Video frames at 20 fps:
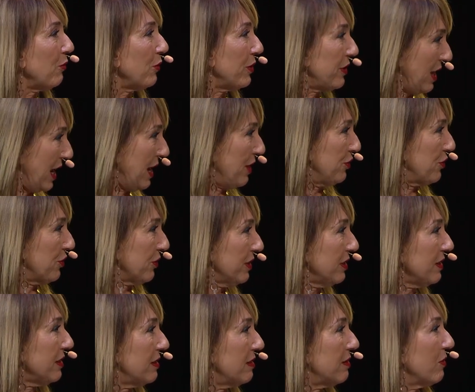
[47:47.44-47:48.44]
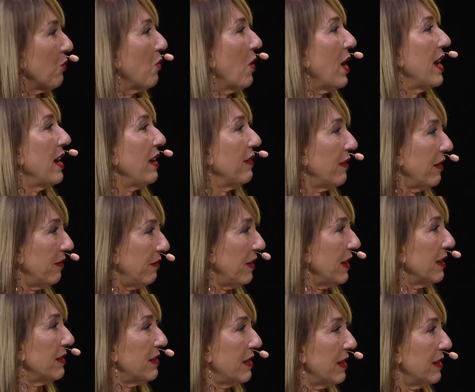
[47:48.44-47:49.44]
with interest, the way that
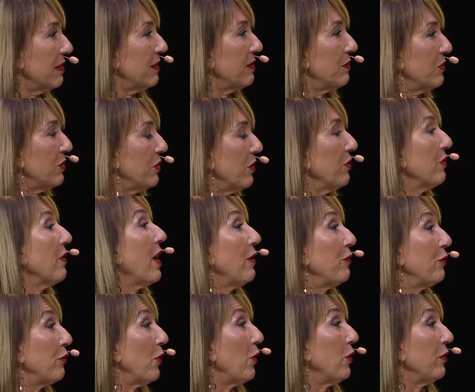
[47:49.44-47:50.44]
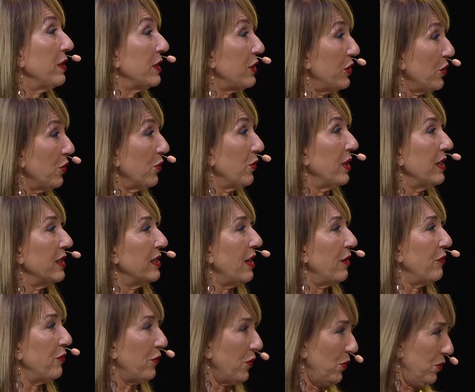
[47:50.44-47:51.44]
this has sort of unfolded? I don't want to say
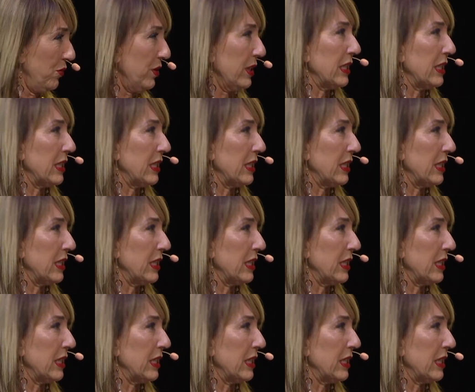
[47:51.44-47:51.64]
interest.